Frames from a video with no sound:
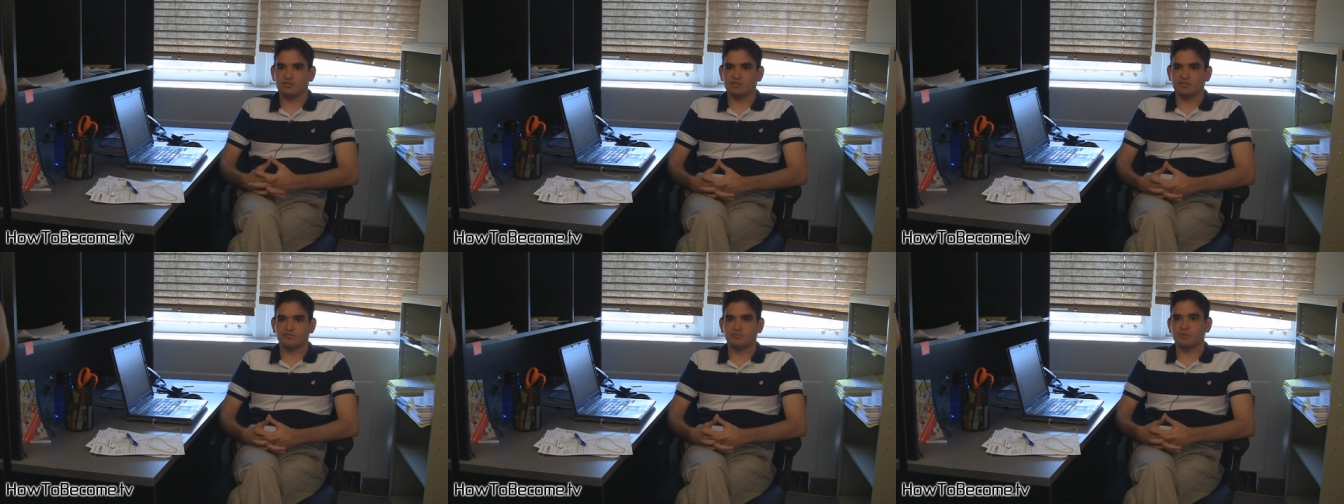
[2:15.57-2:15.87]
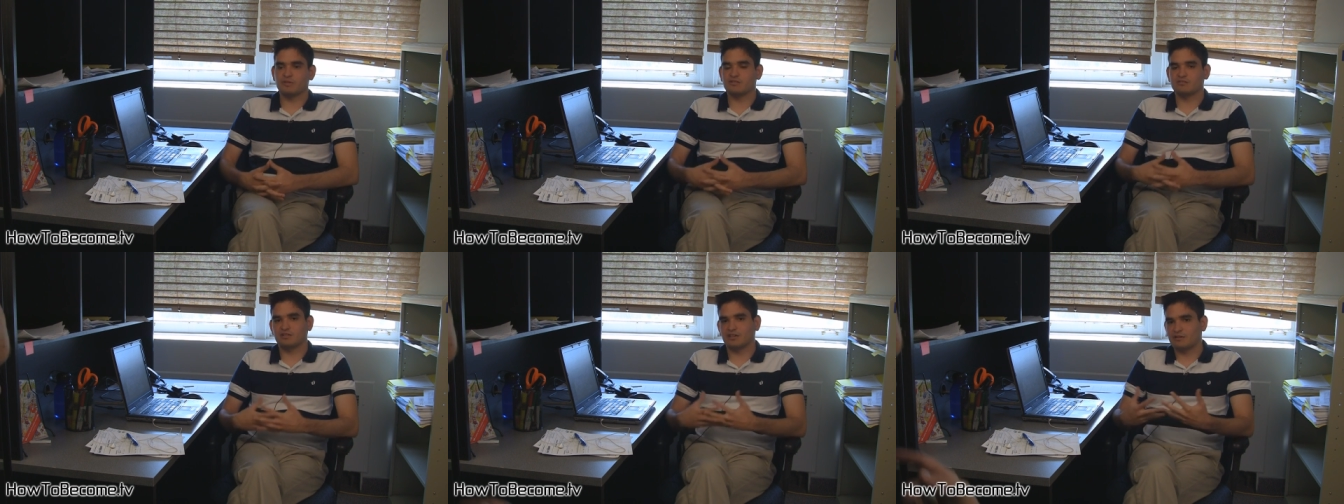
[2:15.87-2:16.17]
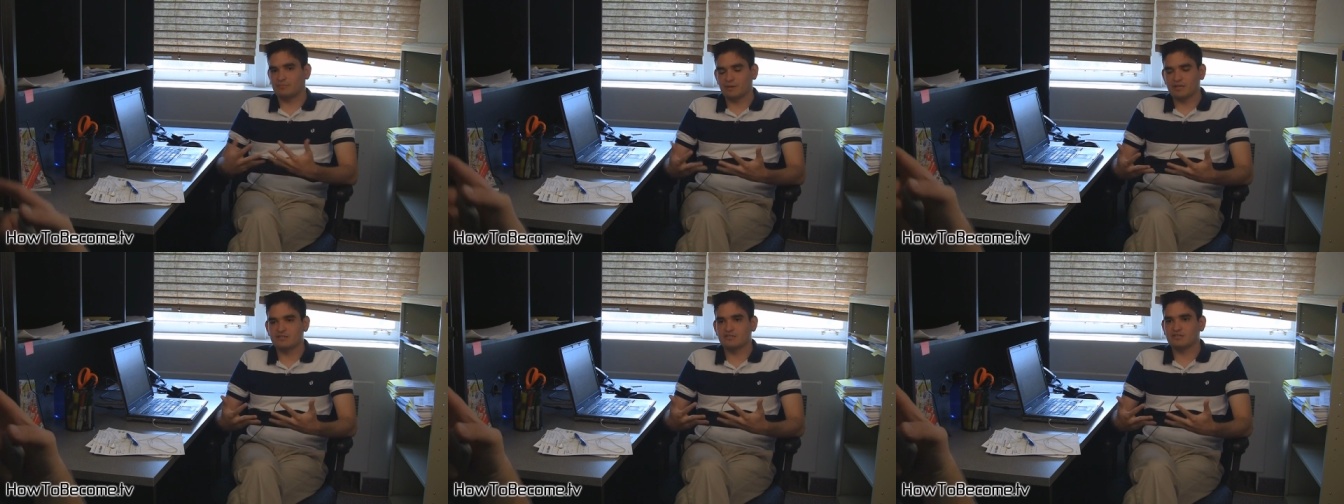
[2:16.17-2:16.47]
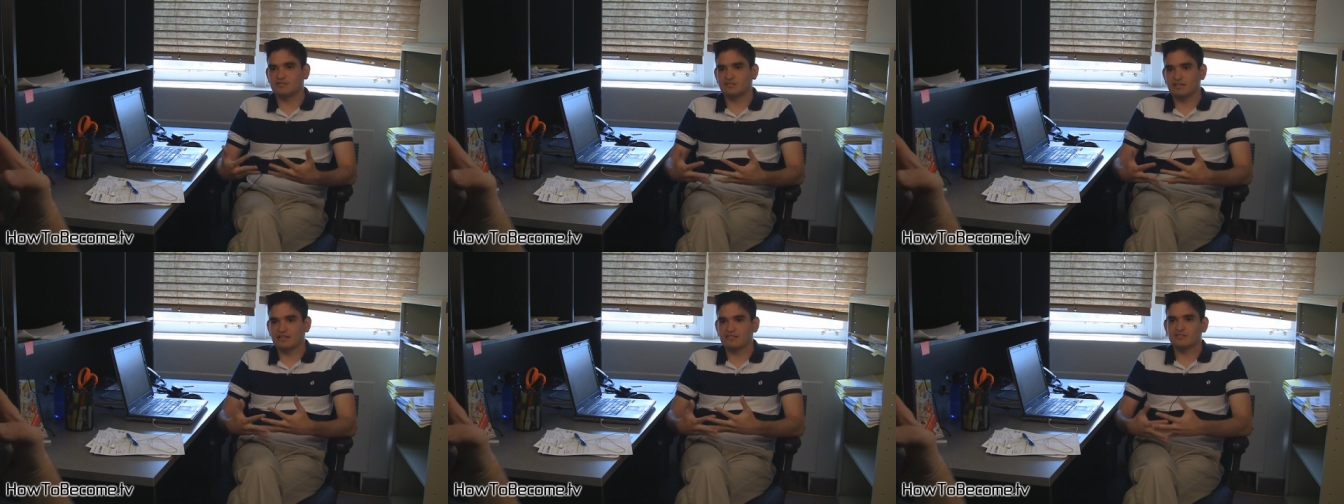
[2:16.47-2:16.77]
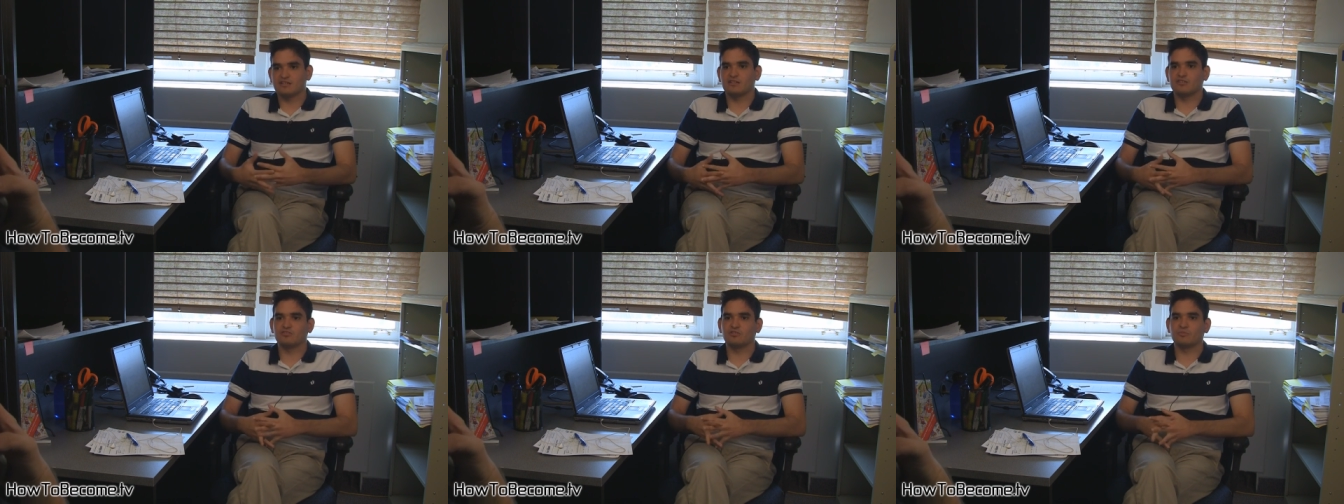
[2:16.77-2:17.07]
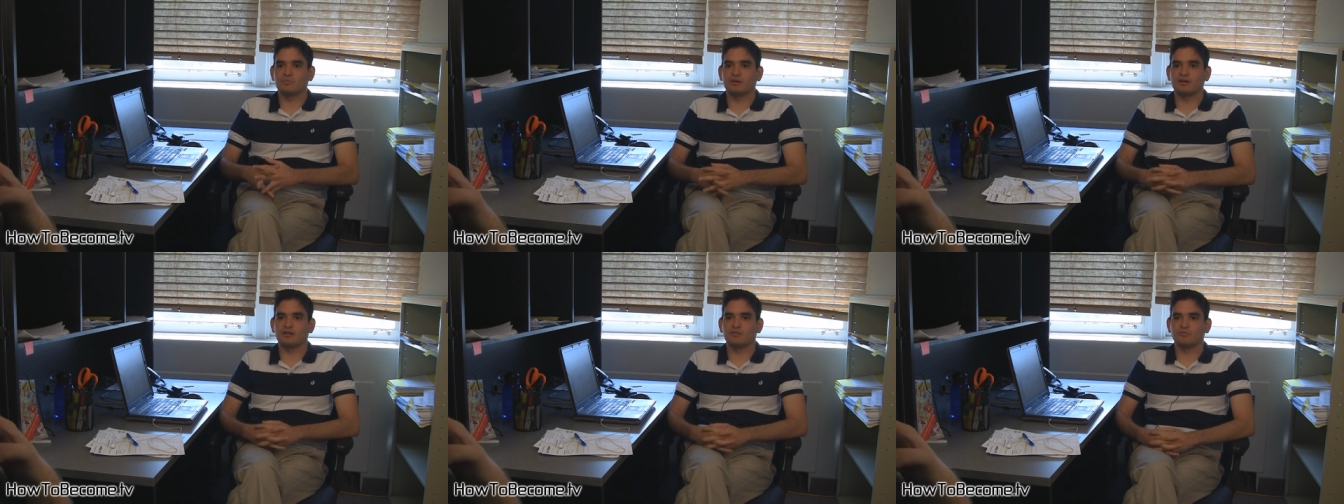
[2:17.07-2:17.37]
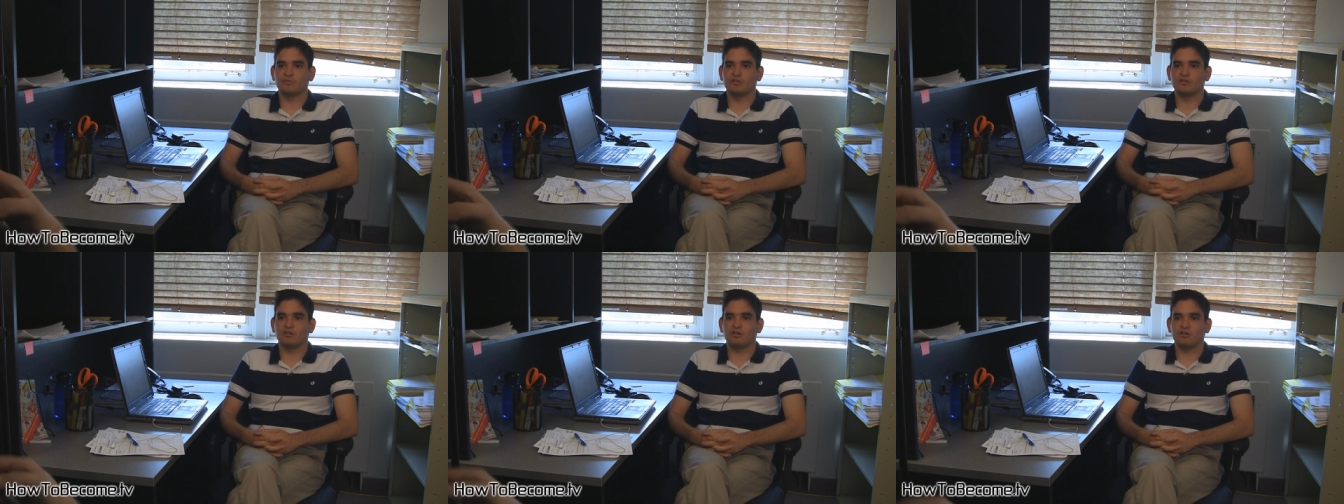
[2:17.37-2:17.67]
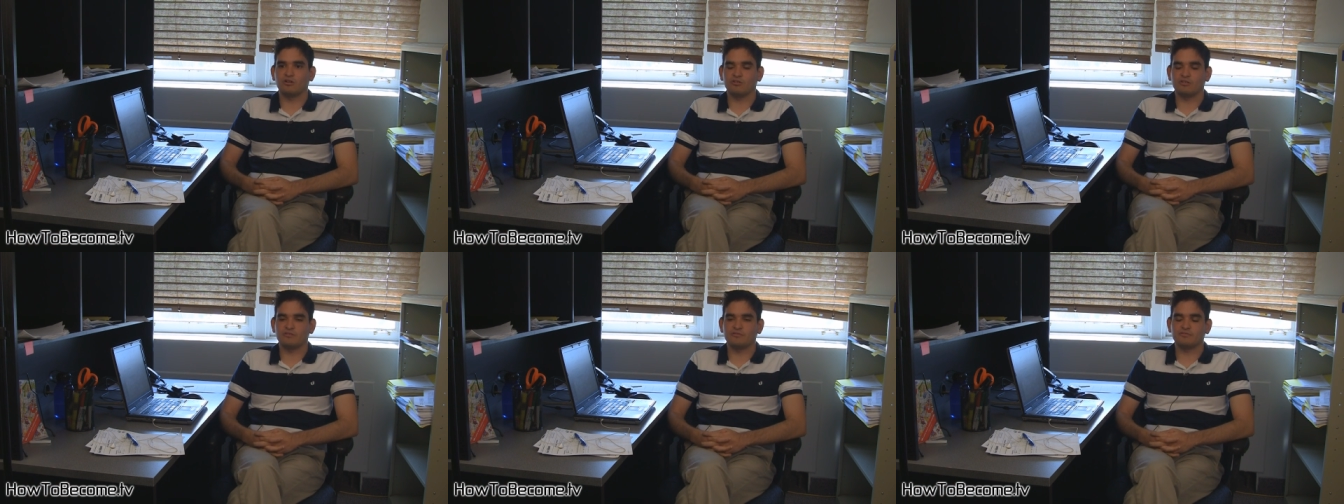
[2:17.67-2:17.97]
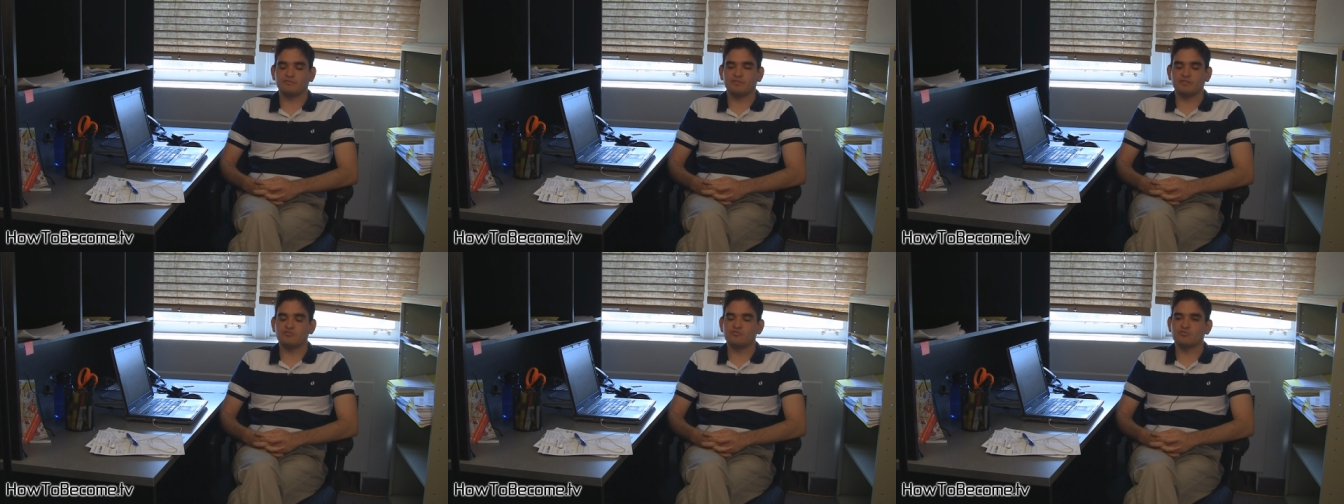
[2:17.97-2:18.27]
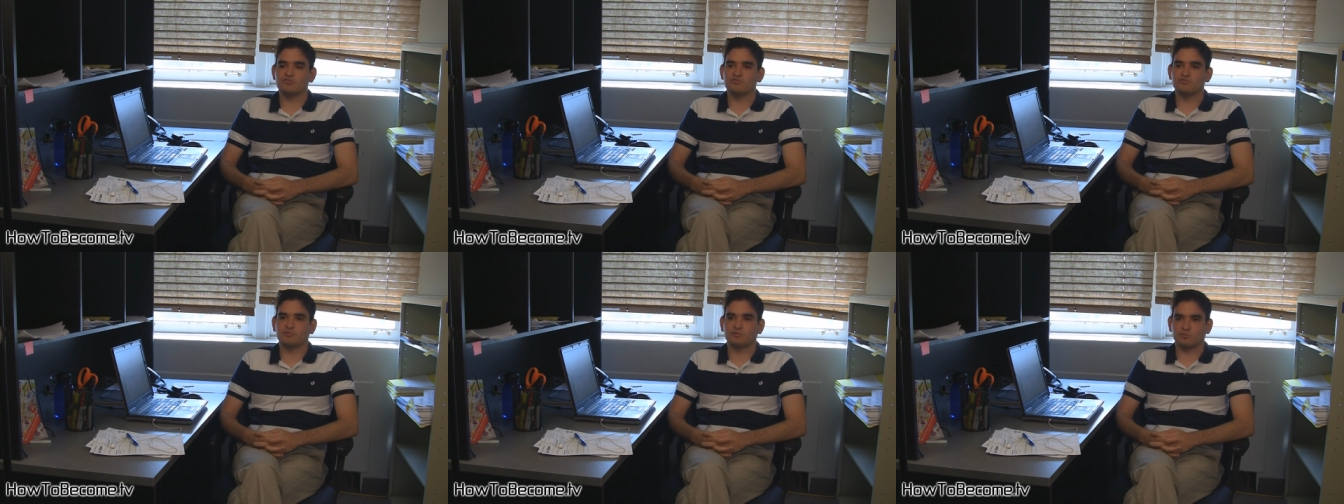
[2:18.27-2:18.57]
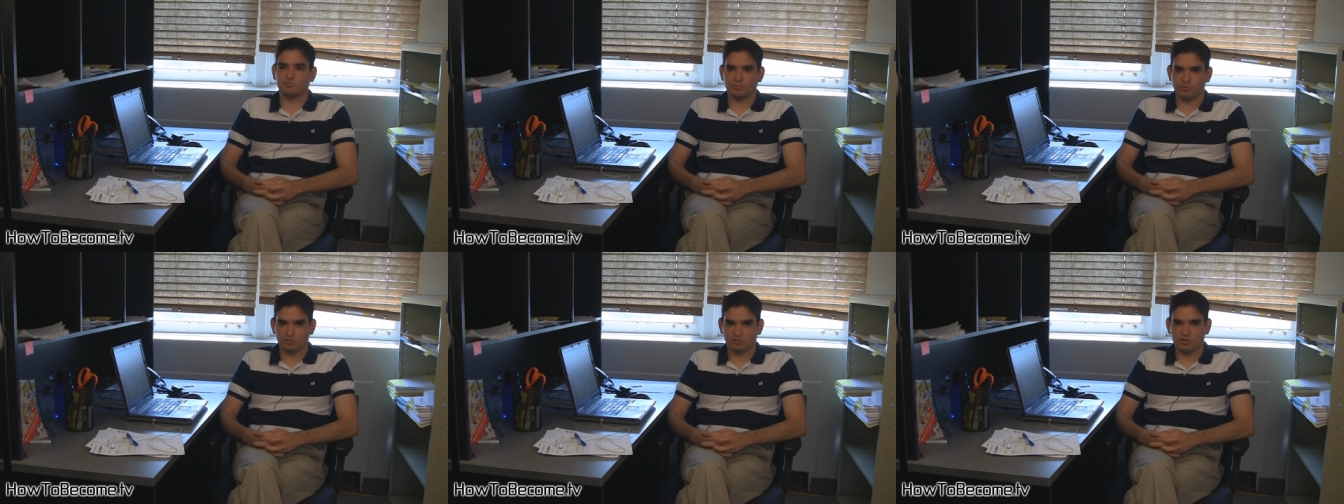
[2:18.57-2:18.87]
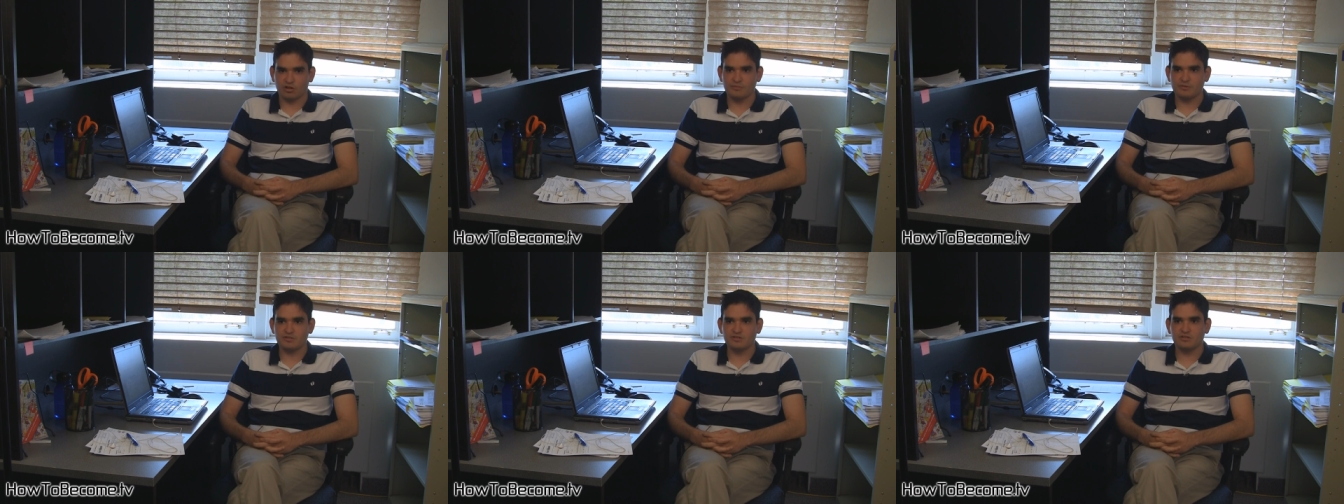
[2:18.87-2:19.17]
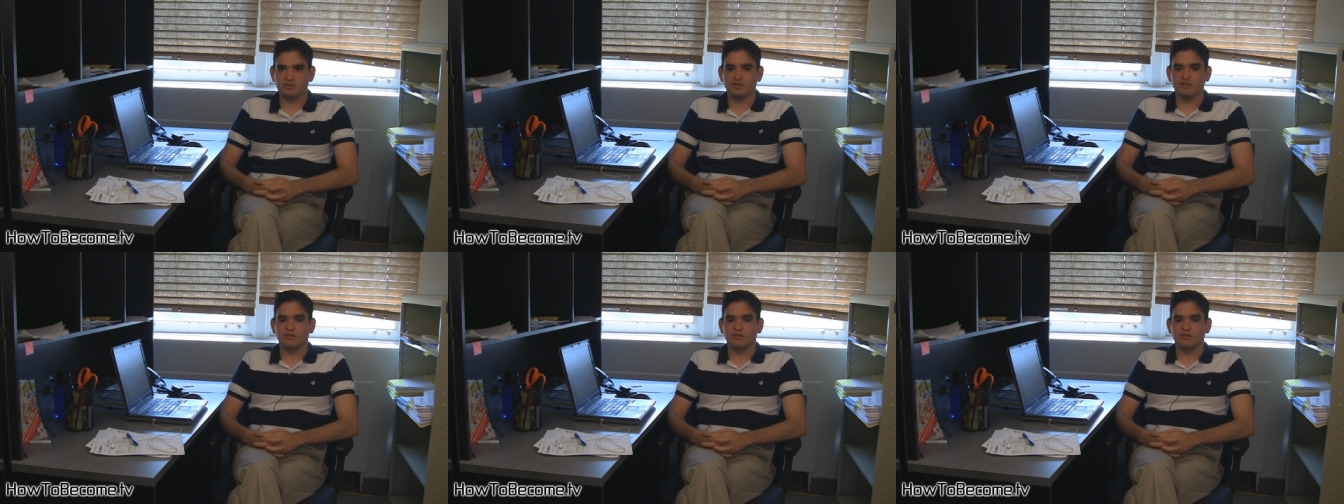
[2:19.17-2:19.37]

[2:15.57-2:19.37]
It's like a basic text editor, but with other features for programmers.